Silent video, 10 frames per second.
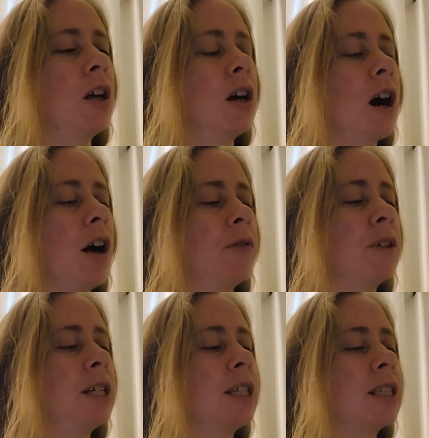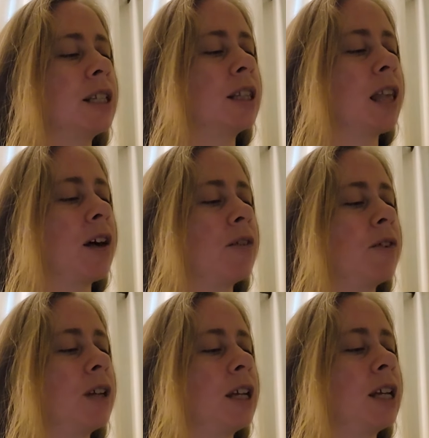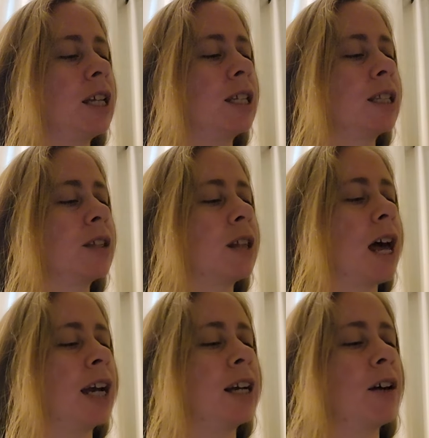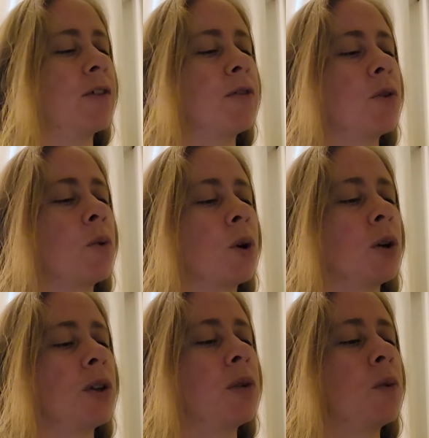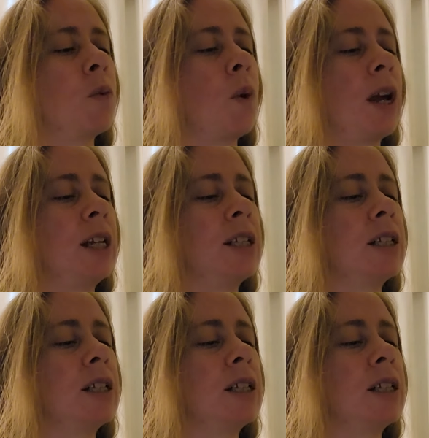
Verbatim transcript: Confidence in love is the light of the world, Wait